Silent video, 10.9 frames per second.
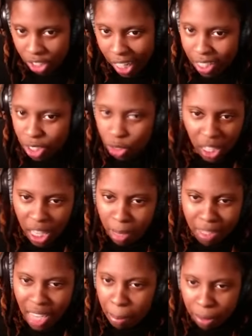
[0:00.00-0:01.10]
Chasing
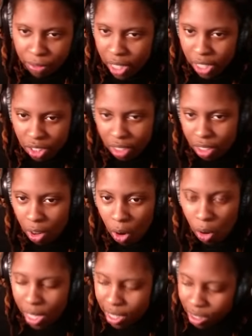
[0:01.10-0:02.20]
dreams, not perfection.
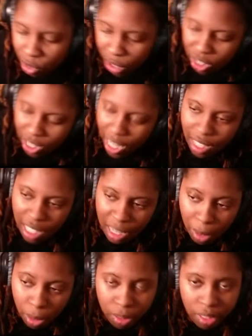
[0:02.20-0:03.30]
All these cringe
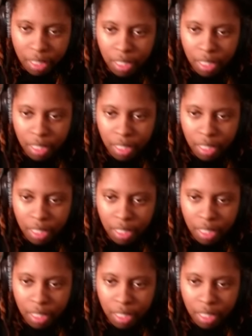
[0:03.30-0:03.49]
quotes.